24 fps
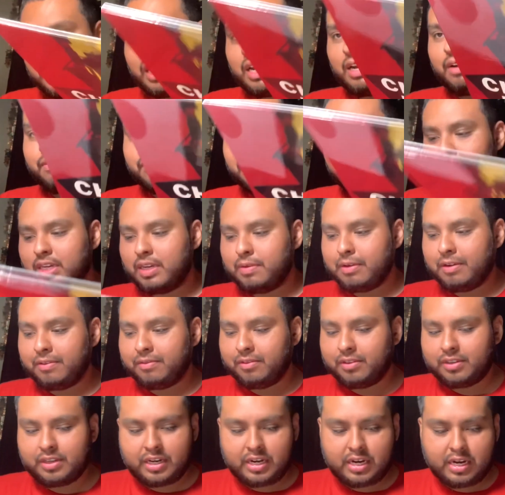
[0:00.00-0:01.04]
after
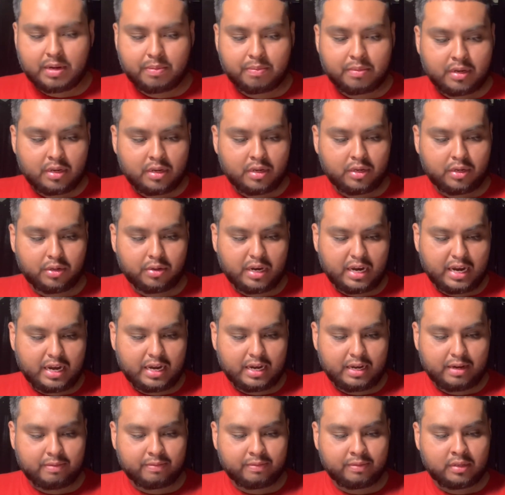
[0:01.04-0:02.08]
time, you
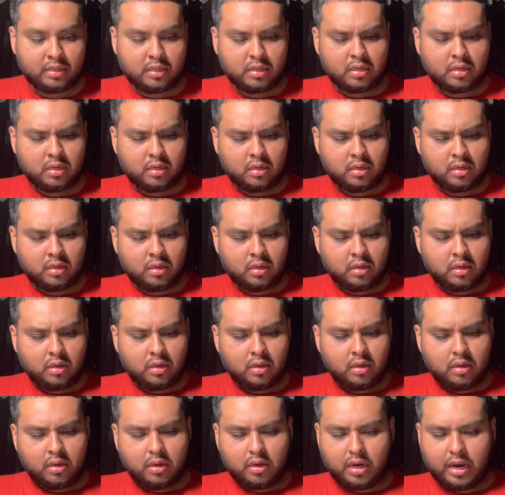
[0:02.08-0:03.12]
have
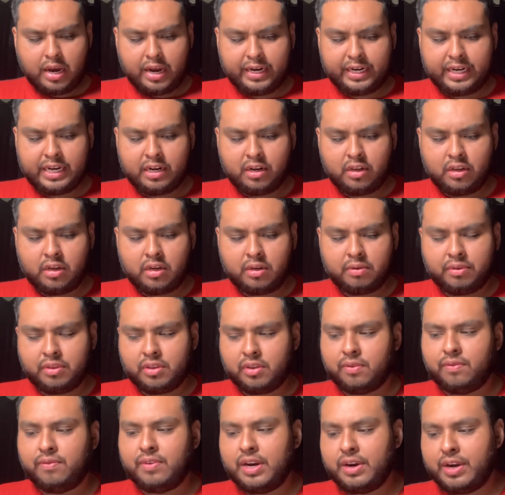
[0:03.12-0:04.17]
I Get Along With You
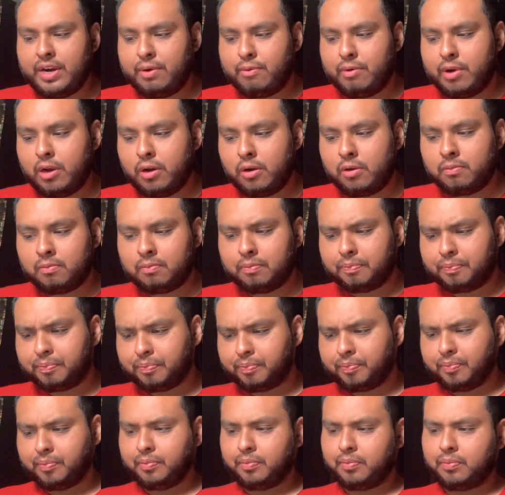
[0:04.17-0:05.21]
Very Well.
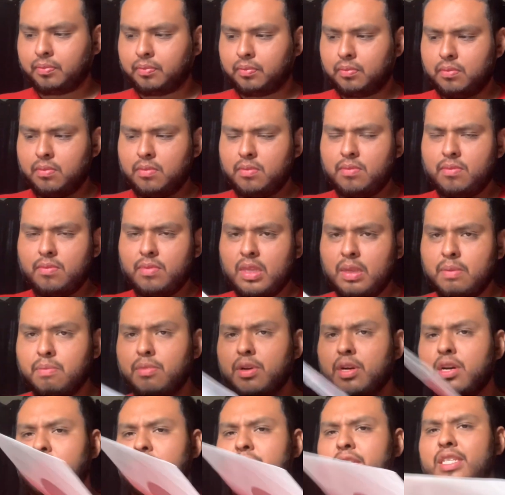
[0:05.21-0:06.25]
But
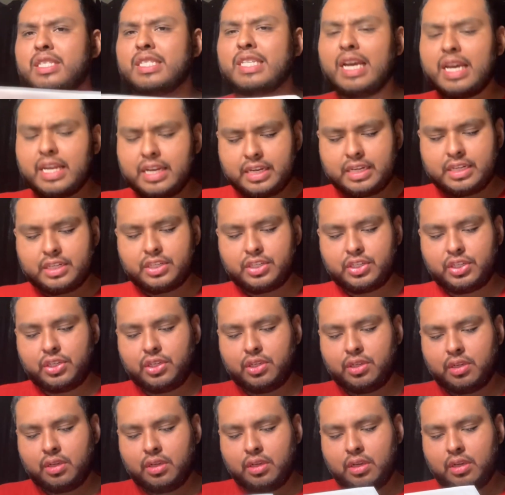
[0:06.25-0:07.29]
on the 10-inch,
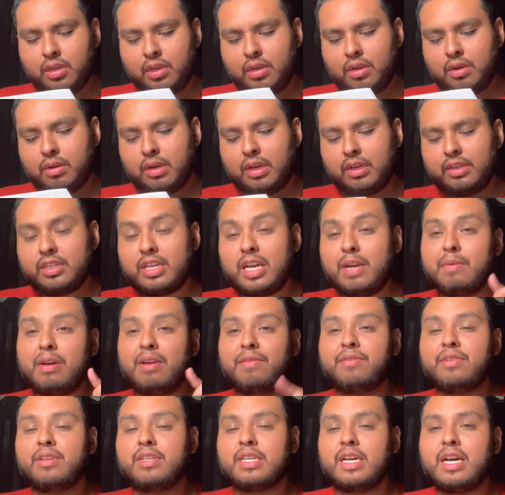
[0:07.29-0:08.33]
time
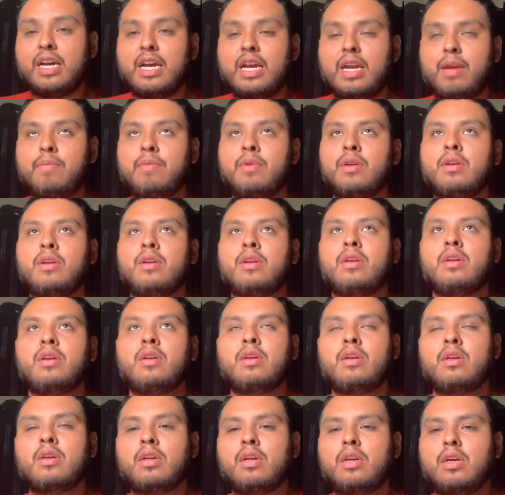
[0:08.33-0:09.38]
after time,
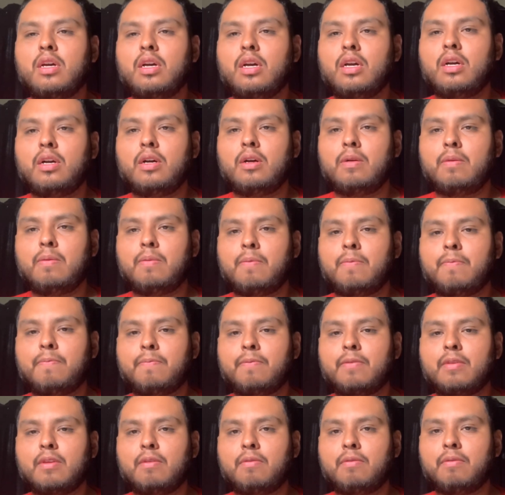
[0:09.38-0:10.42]

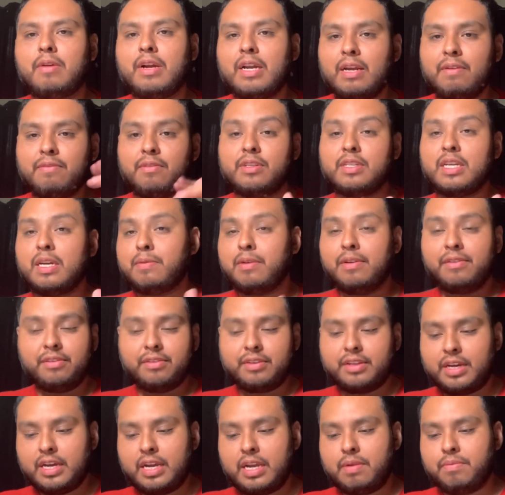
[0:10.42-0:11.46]
right after
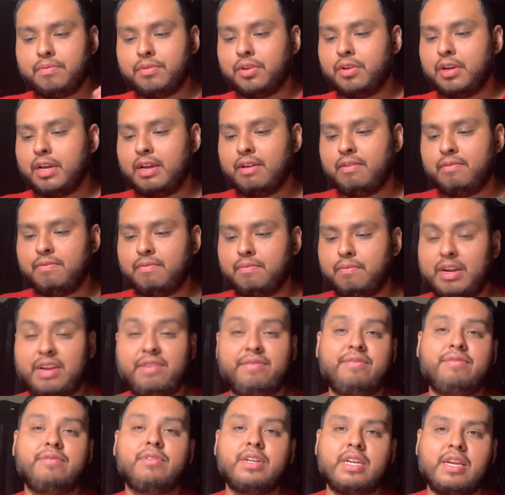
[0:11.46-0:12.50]
time, you have My
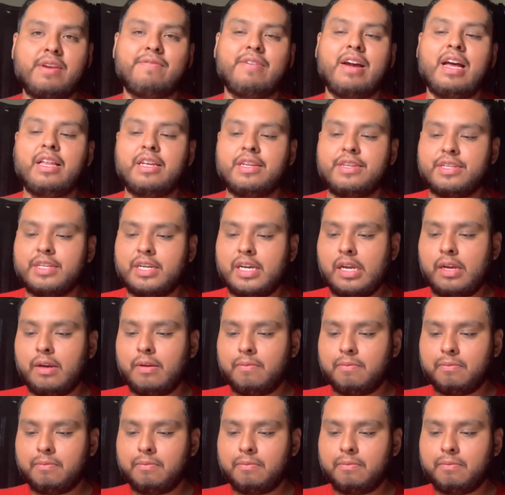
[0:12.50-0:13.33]
Funny Valentine.